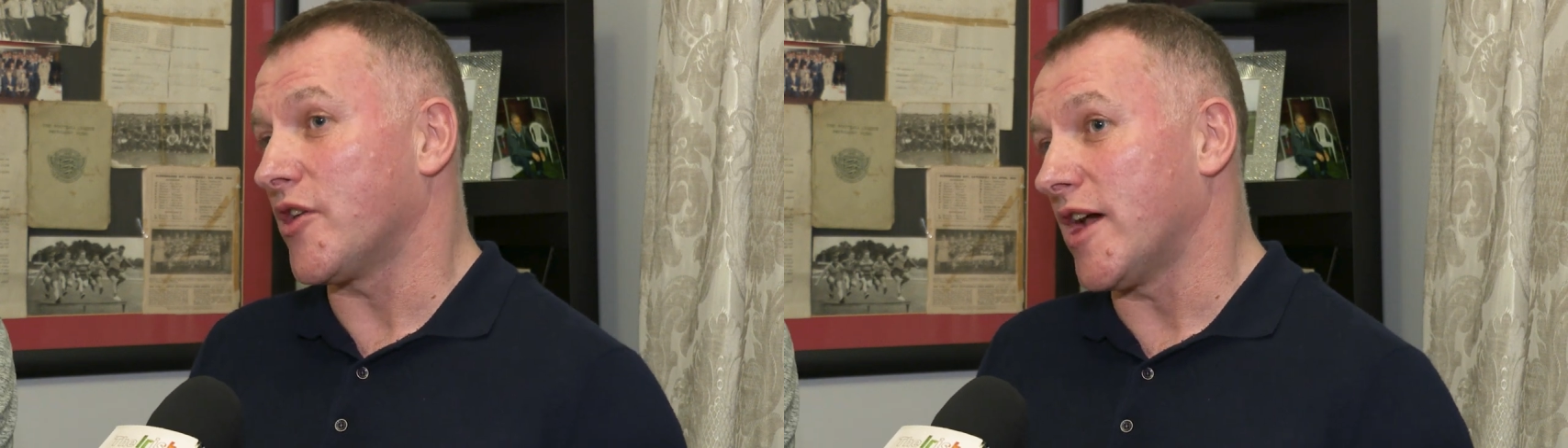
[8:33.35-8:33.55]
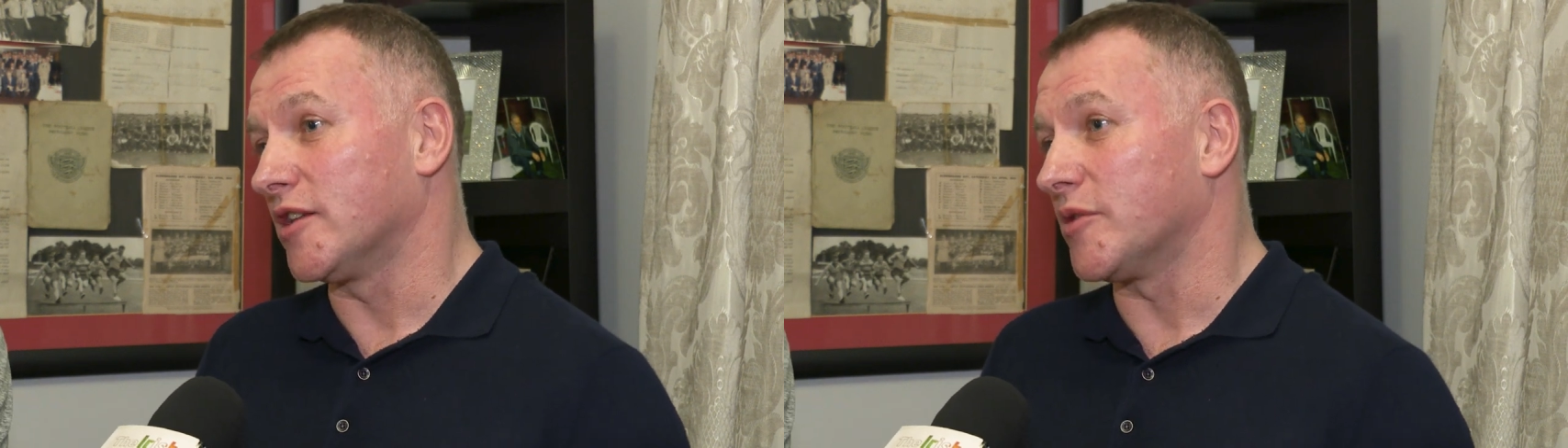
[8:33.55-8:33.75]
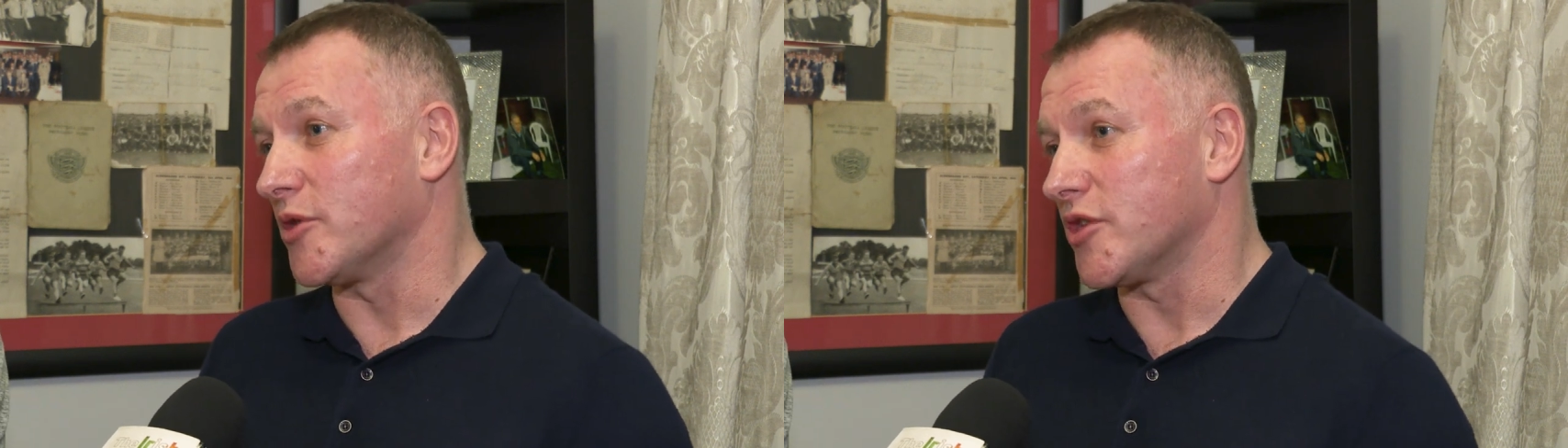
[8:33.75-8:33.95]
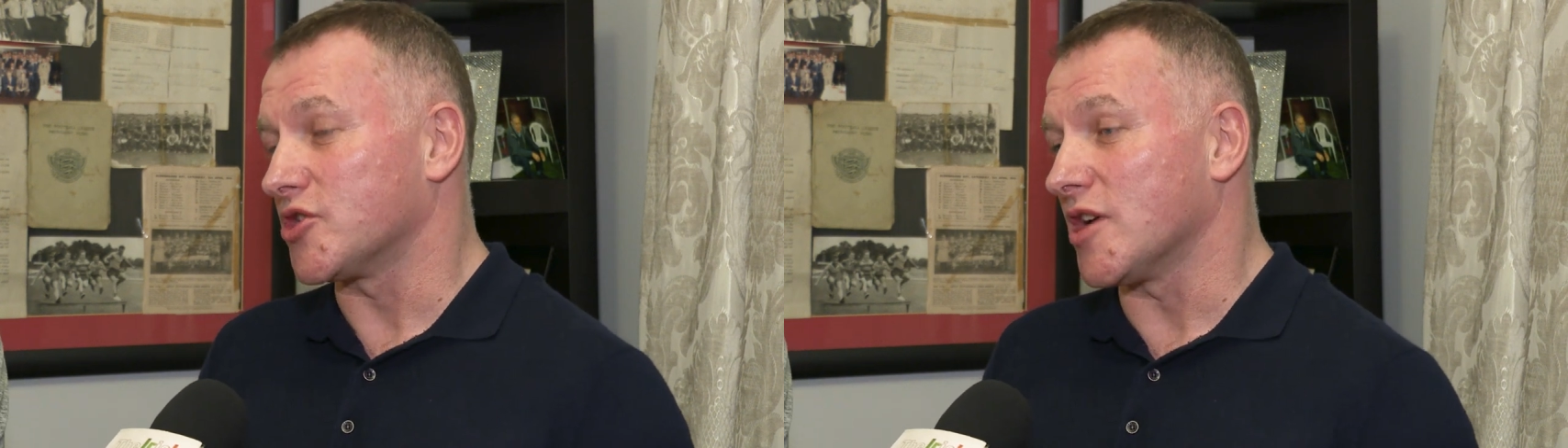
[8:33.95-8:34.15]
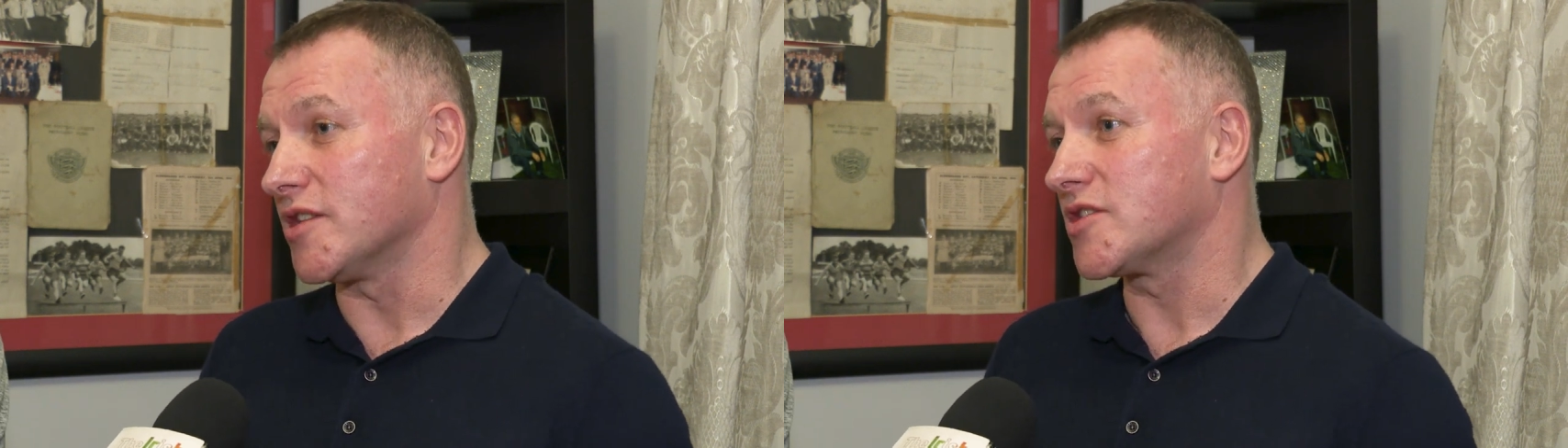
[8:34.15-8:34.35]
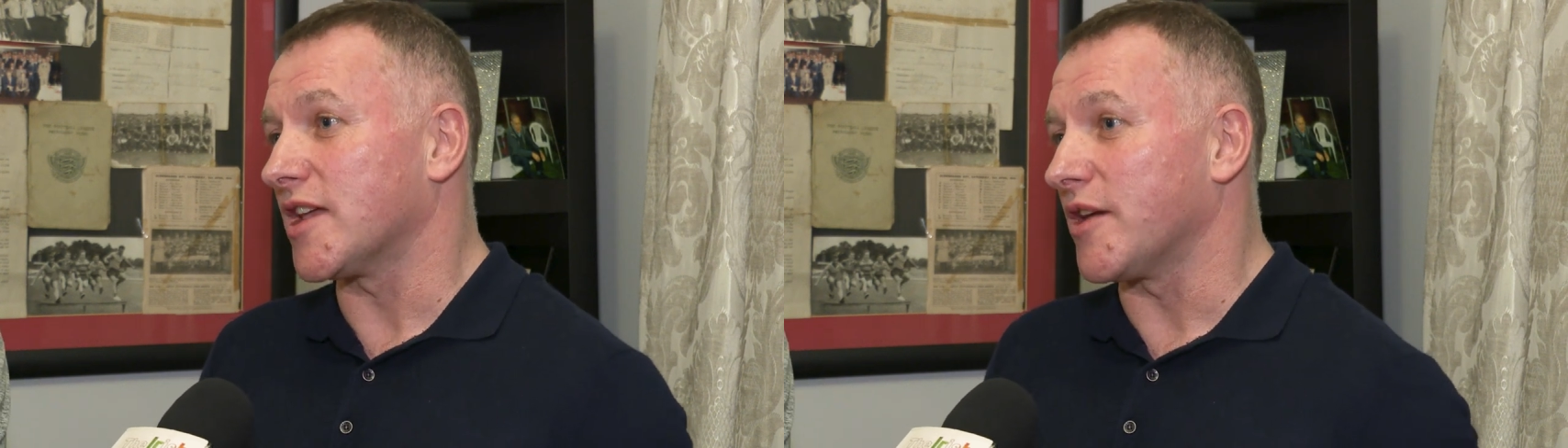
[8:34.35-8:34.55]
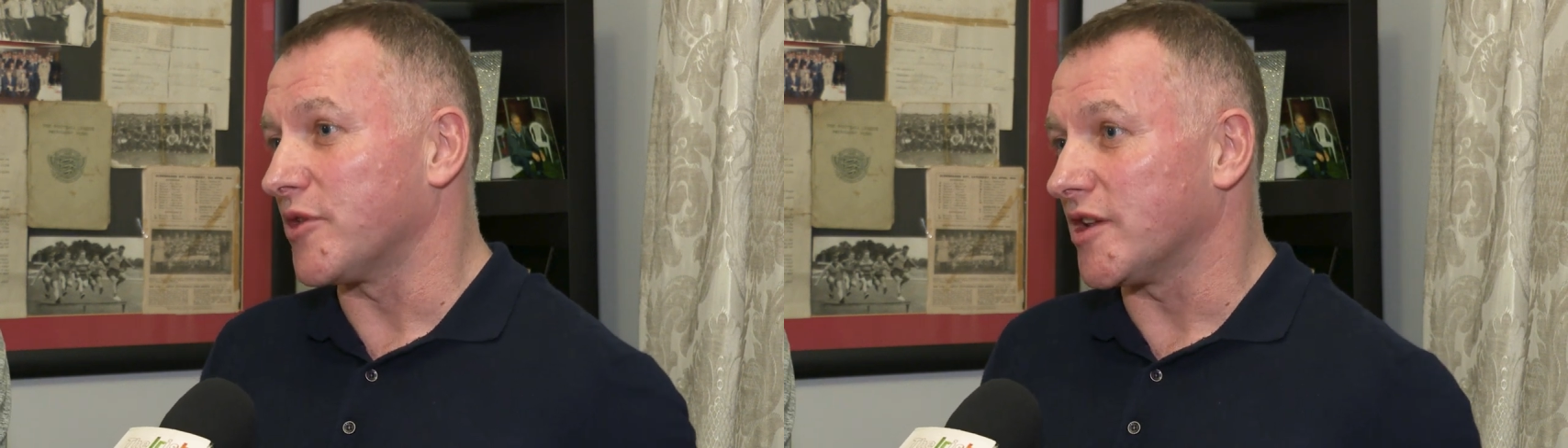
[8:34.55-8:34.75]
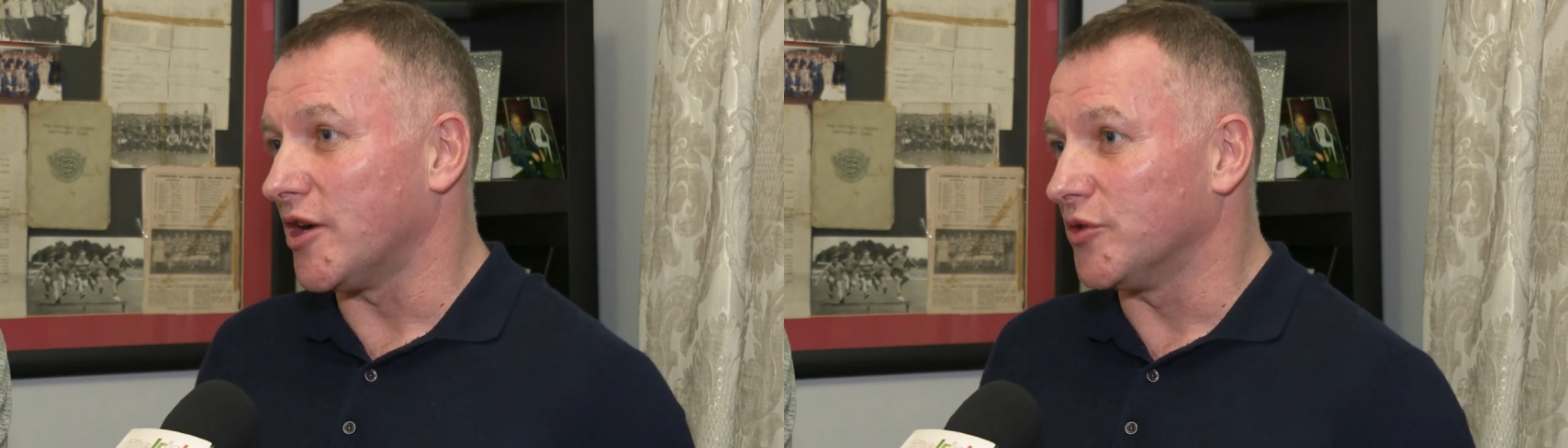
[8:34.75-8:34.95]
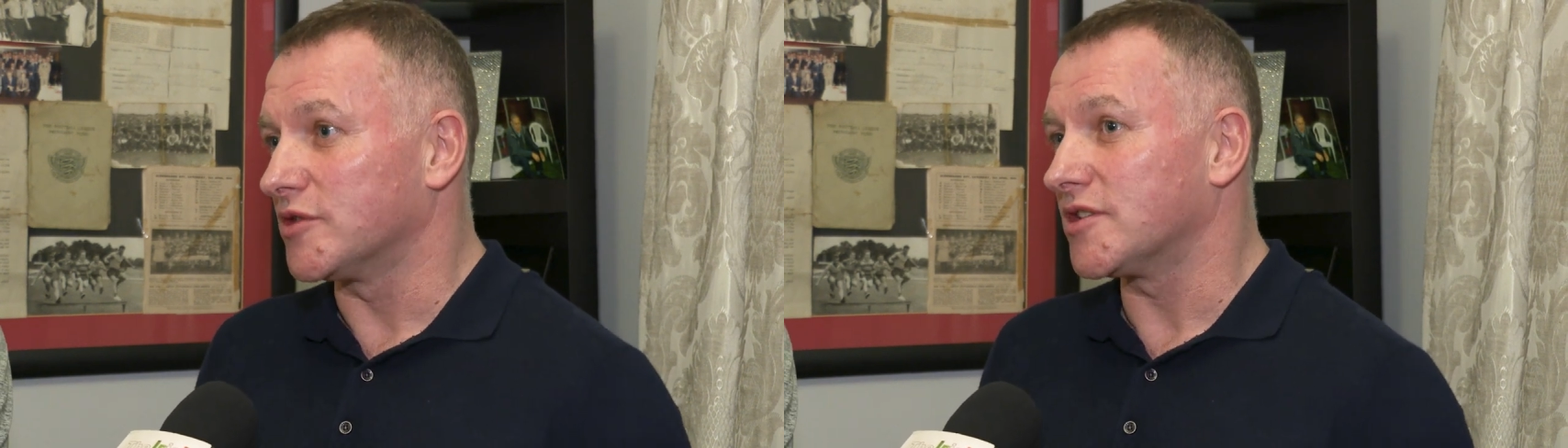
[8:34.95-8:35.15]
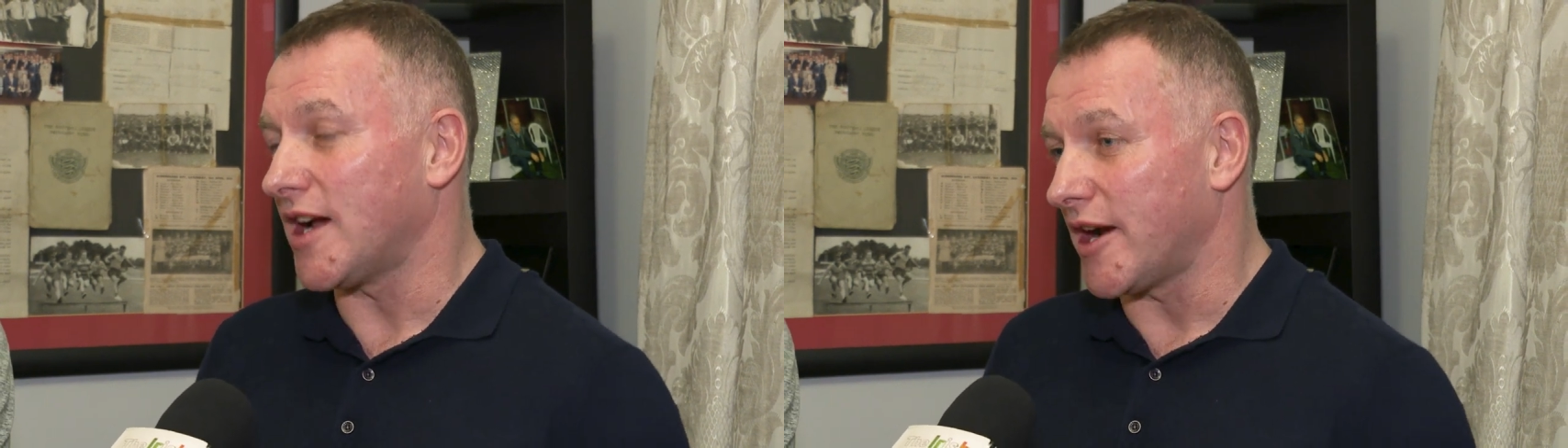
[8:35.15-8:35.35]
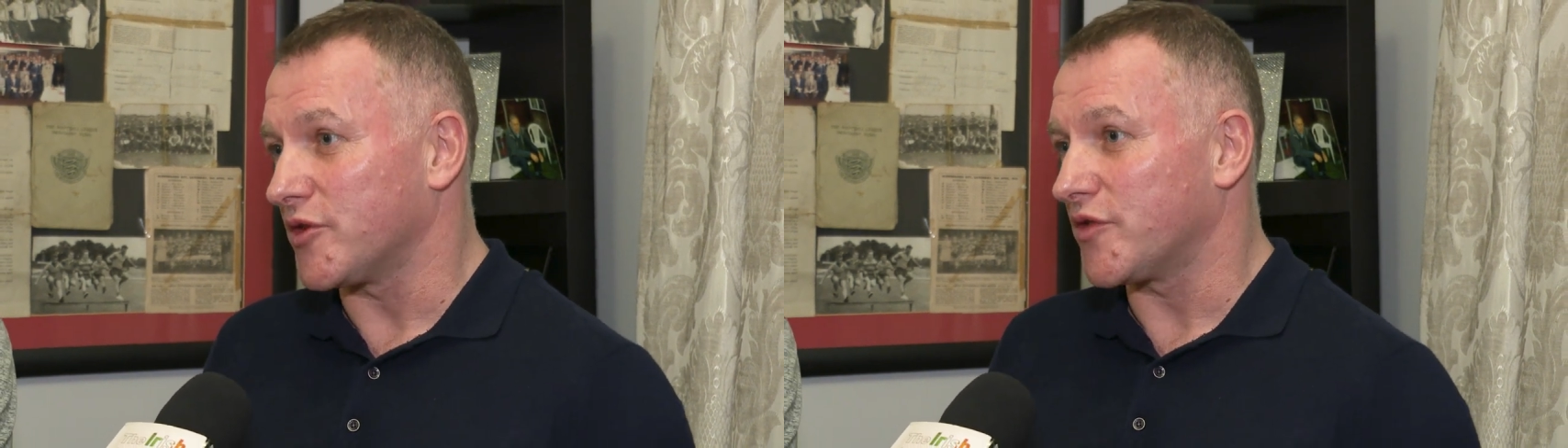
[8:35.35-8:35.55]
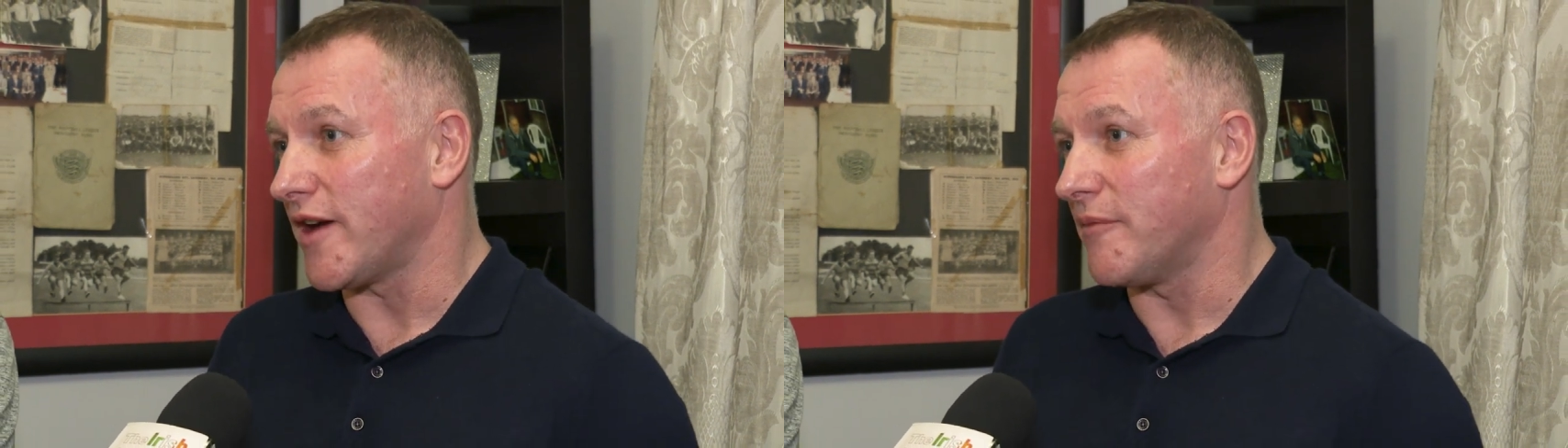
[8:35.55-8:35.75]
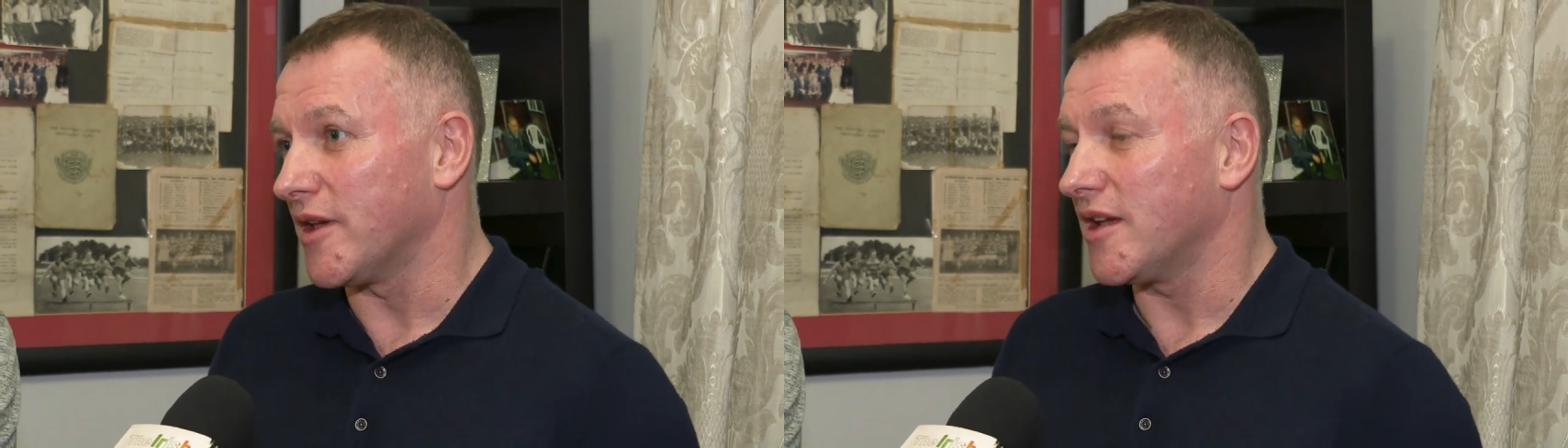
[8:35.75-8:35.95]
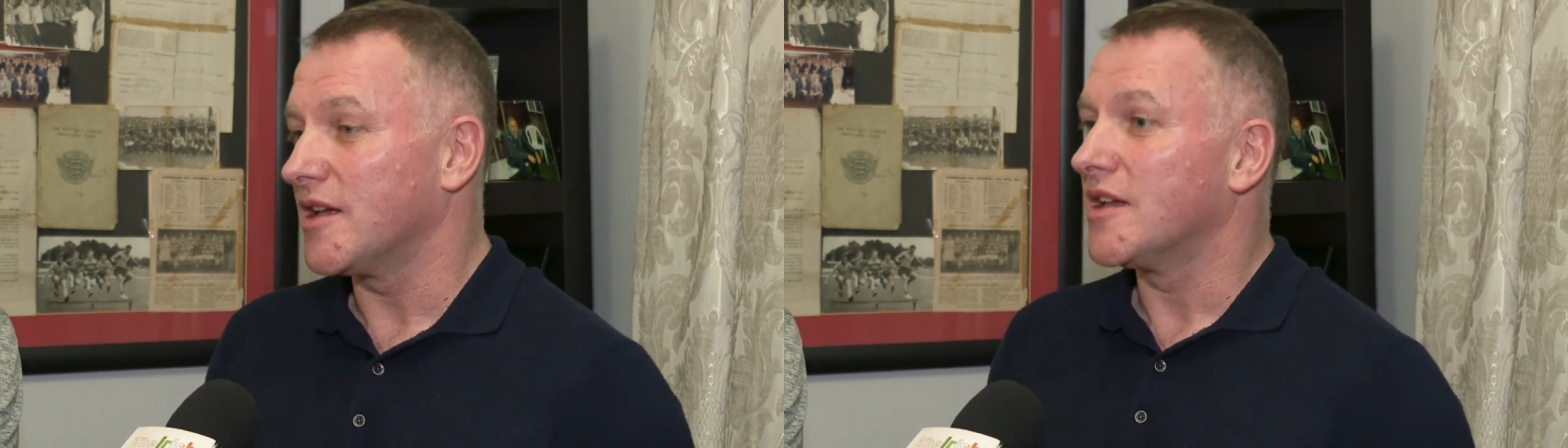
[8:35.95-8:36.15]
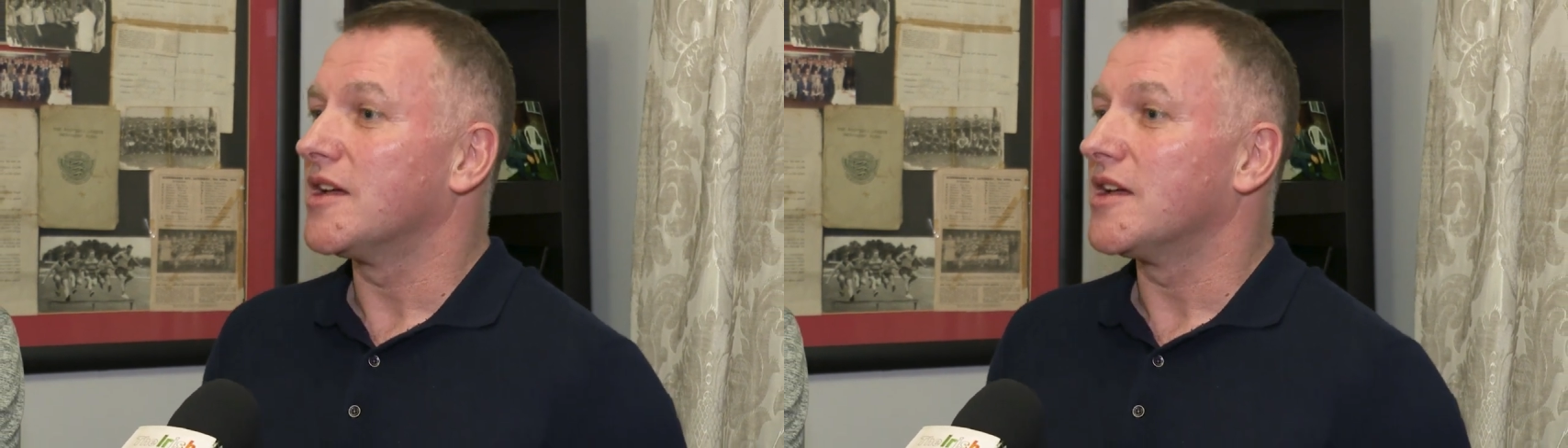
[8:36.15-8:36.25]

her elder brother John, staying with an old Irish family.